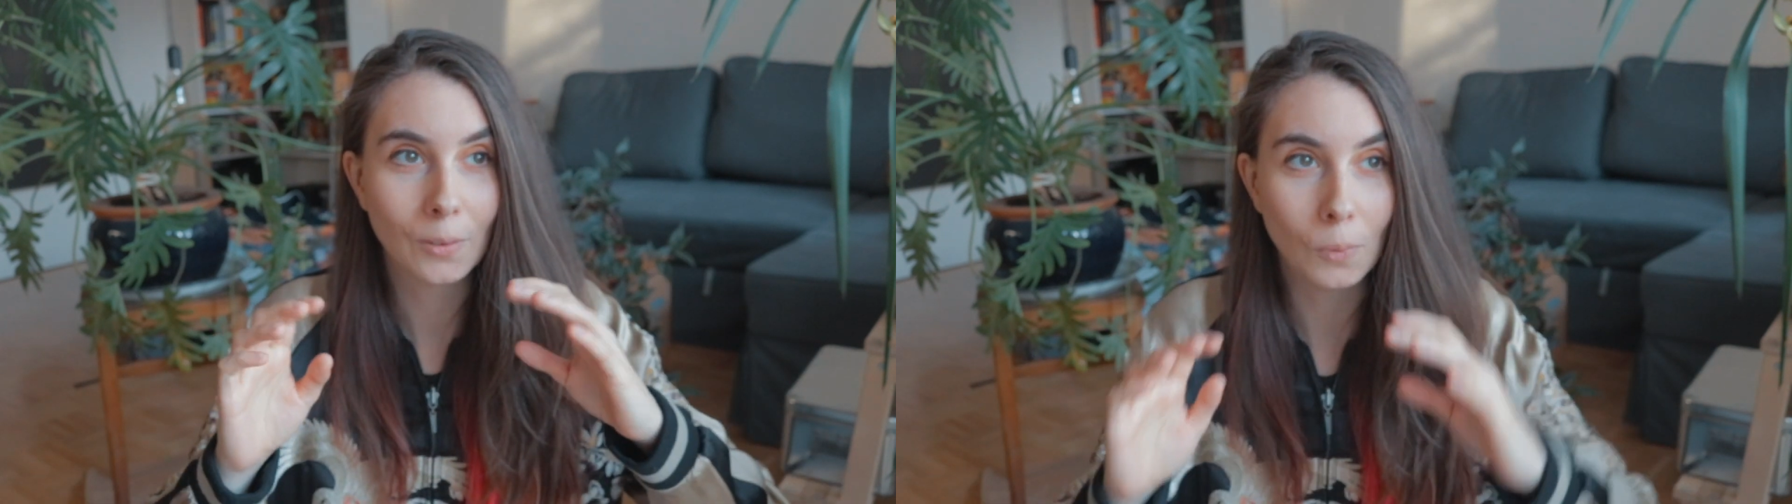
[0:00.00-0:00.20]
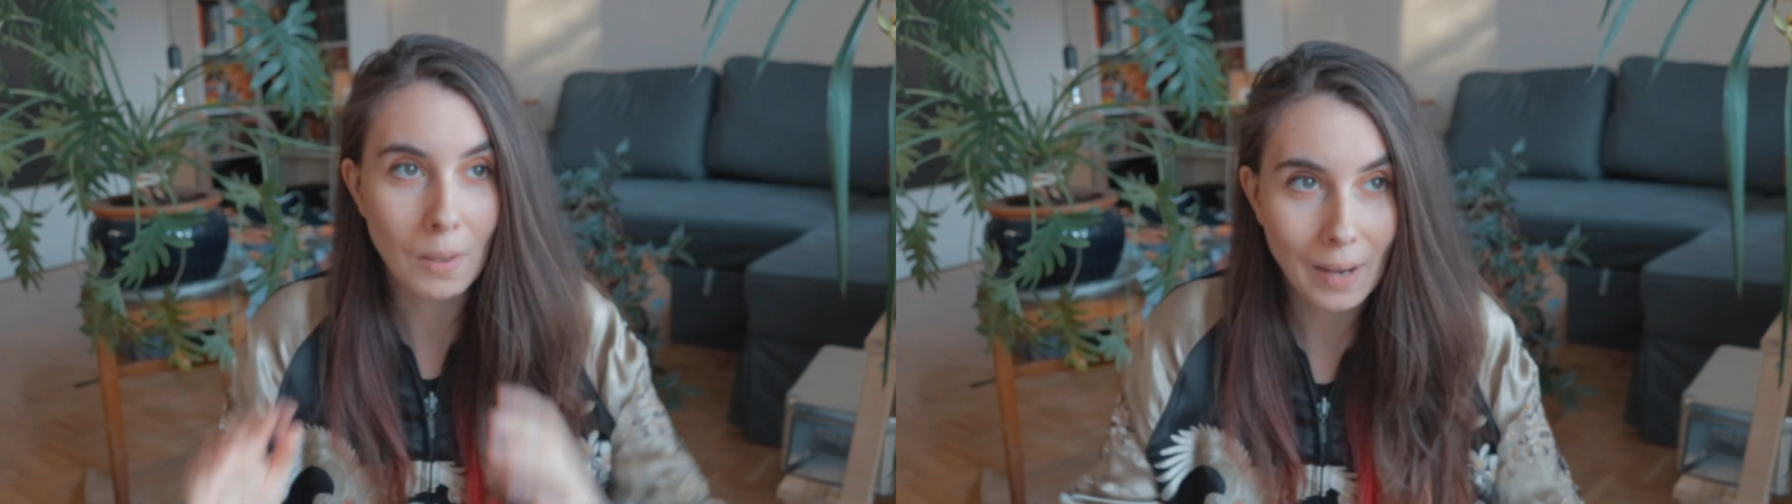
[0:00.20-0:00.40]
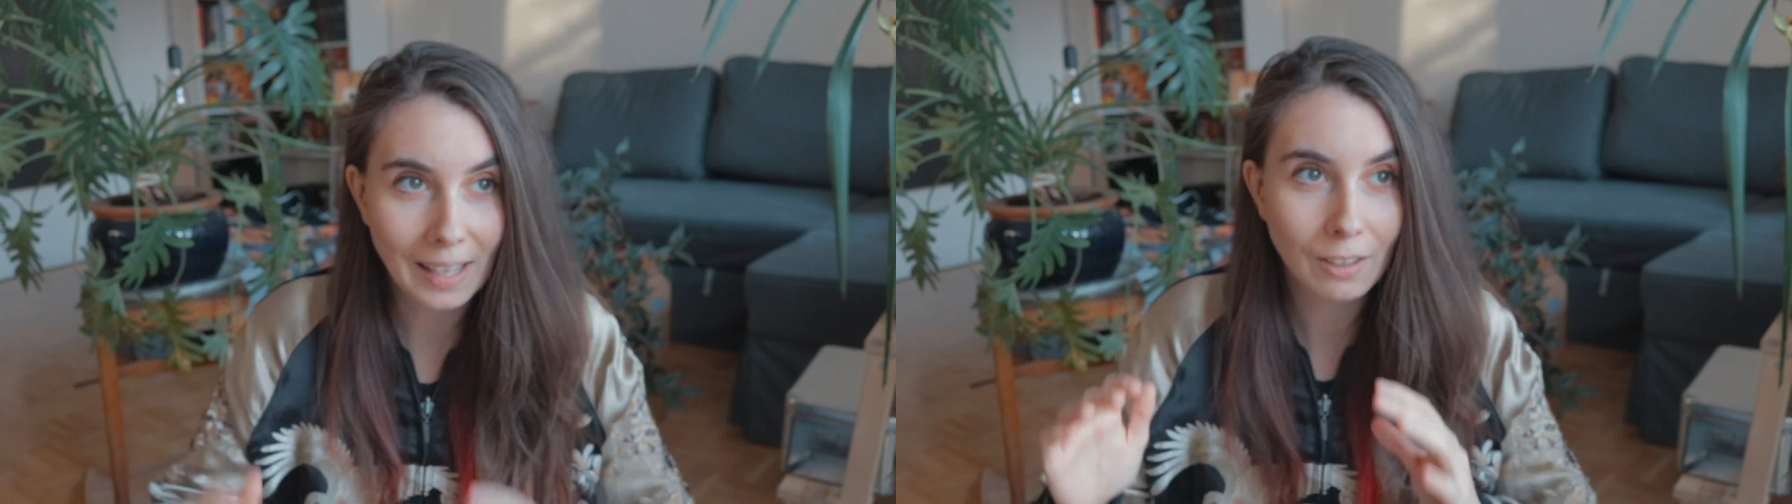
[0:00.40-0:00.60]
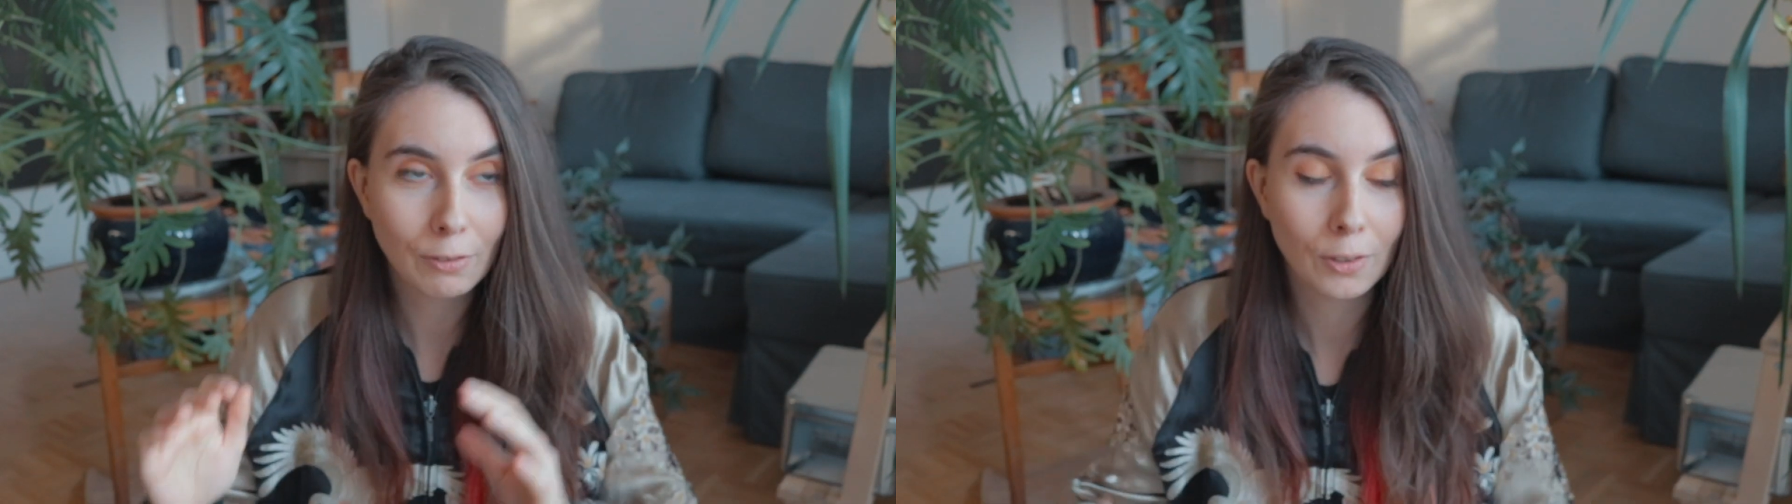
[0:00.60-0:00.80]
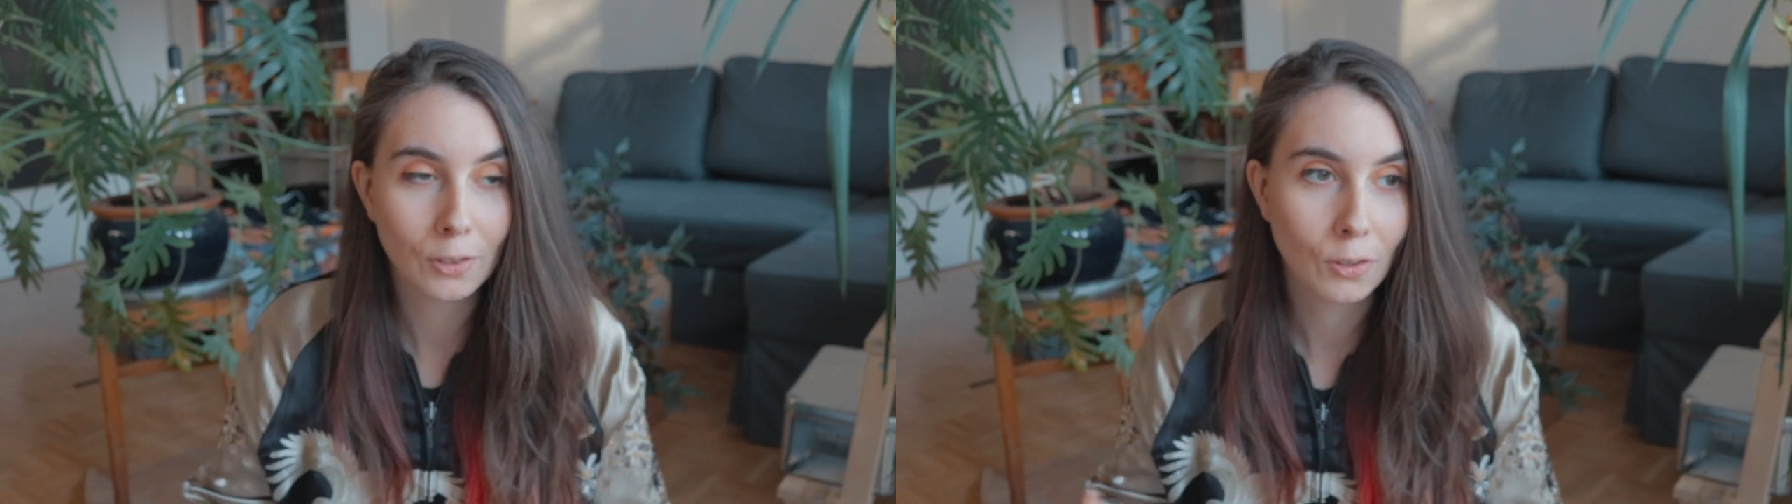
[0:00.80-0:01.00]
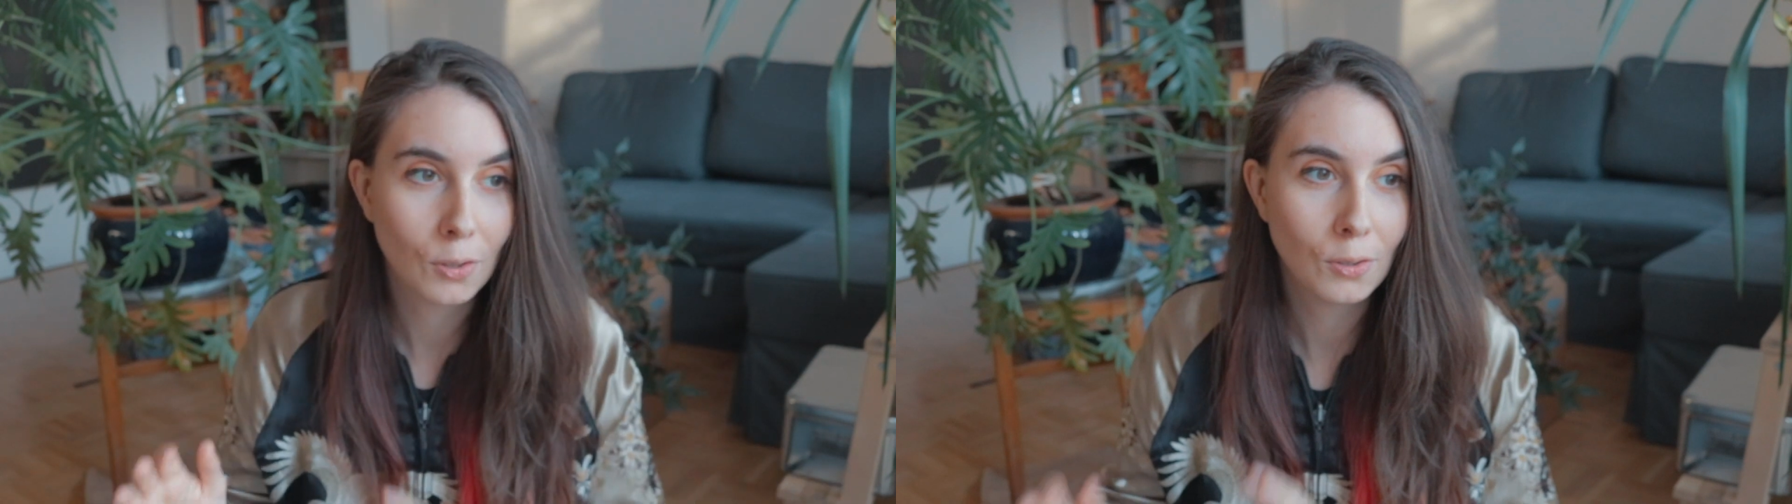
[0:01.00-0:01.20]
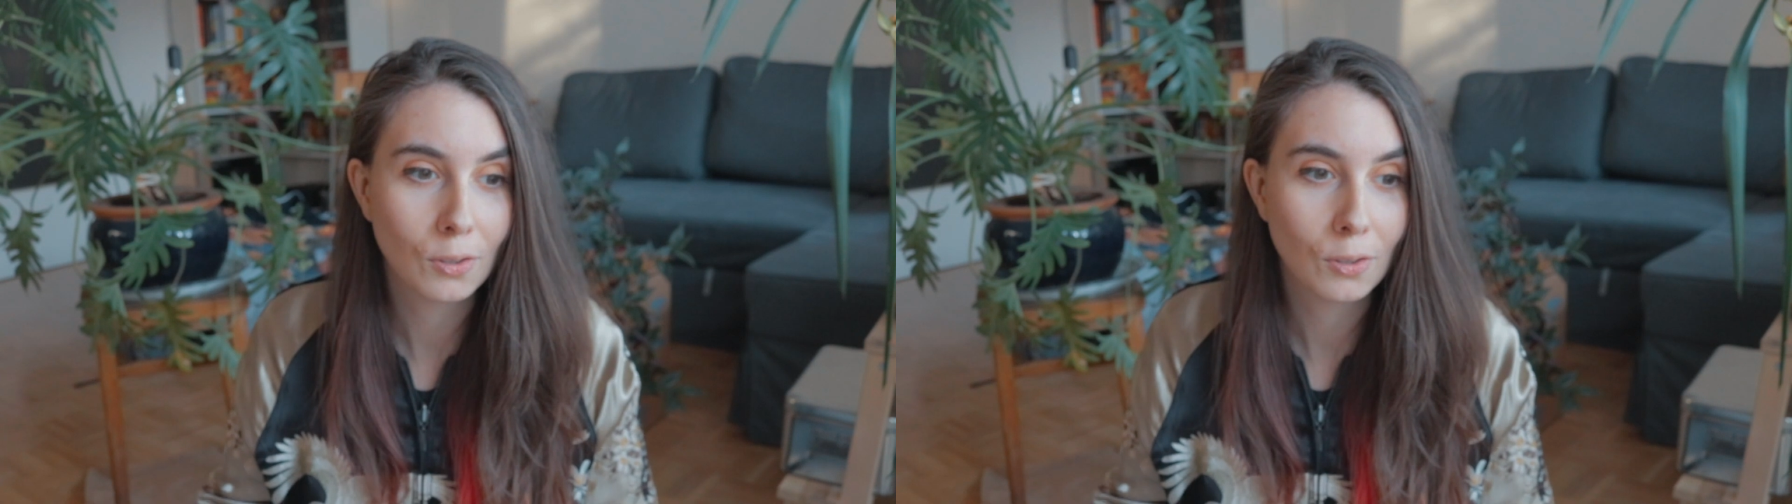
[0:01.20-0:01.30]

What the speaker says: we waited for 2